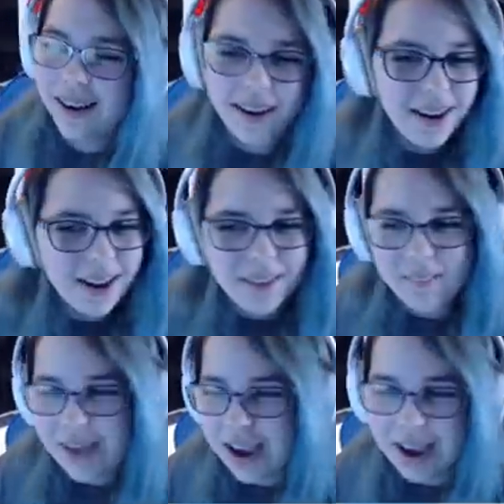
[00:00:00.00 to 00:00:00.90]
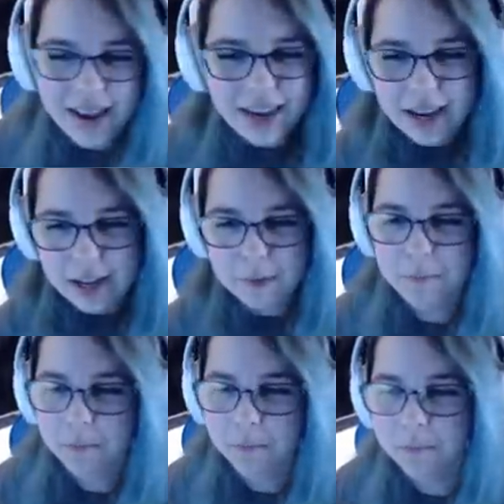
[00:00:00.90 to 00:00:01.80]
But to be fair, there's
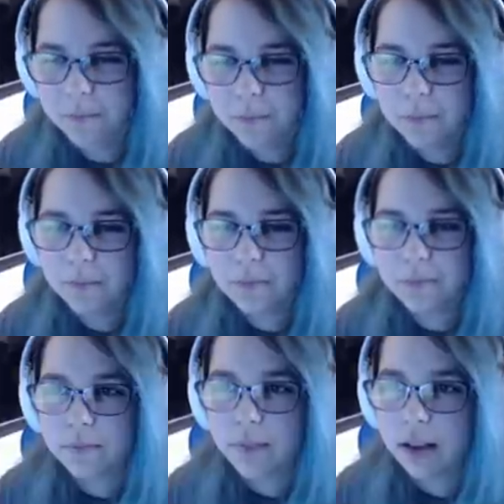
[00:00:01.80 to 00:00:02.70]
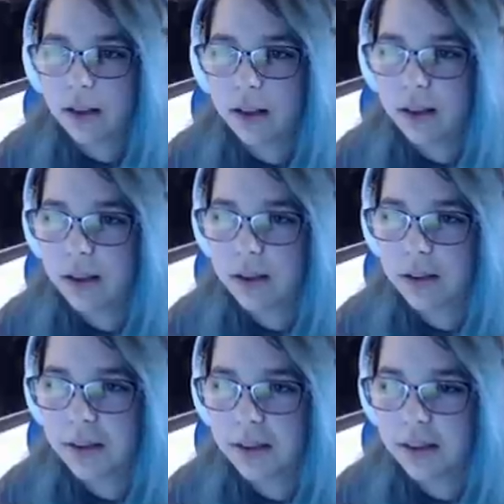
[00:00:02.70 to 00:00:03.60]
11 policemen and
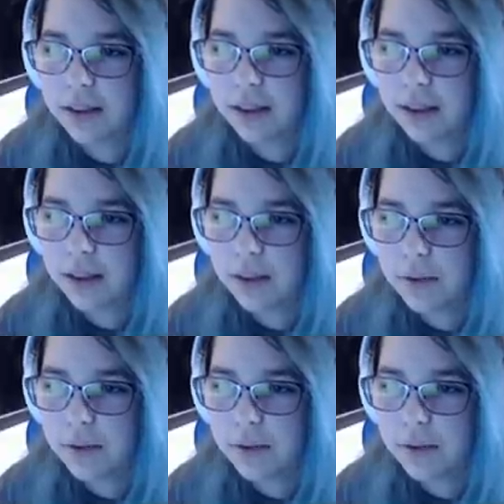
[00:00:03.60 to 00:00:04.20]
women. Oh